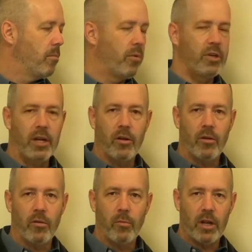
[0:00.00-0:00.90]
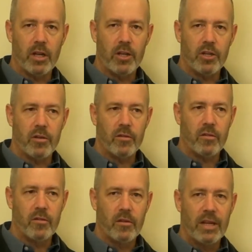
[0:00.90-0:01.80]
particular
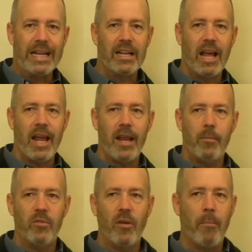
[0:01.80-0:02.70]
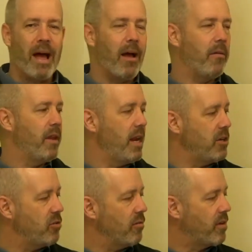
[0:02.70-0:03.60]
religions' claims about the
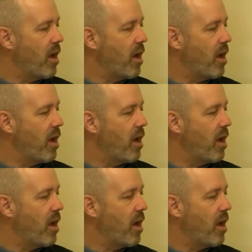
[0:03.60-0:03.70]
nature of